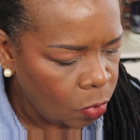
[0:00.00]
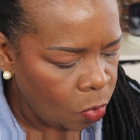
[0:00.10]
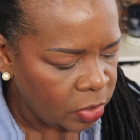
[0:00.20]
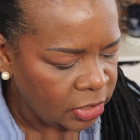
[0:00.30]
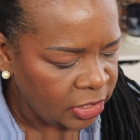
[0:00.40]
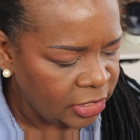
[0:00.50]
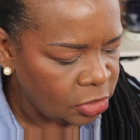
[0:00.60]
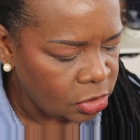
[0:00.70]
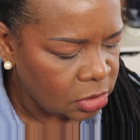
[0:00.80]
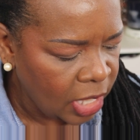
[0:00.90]
Or at
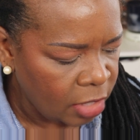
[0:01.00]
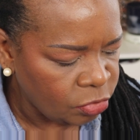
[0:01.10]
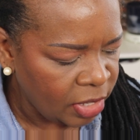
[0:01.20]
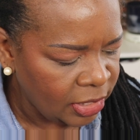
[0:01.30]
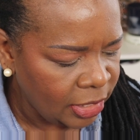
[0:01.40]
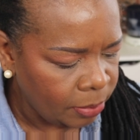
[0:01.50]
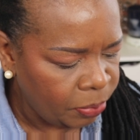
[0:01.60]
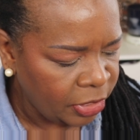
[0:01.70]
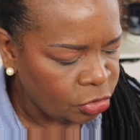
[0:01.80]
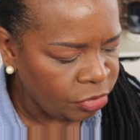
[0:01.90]
least I'll try to get a
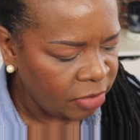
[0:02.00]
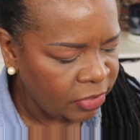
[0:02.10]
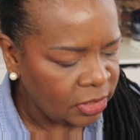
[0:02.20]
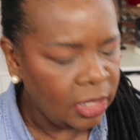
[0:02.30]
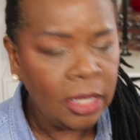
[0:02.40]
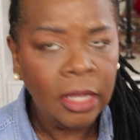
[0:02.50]
picture of it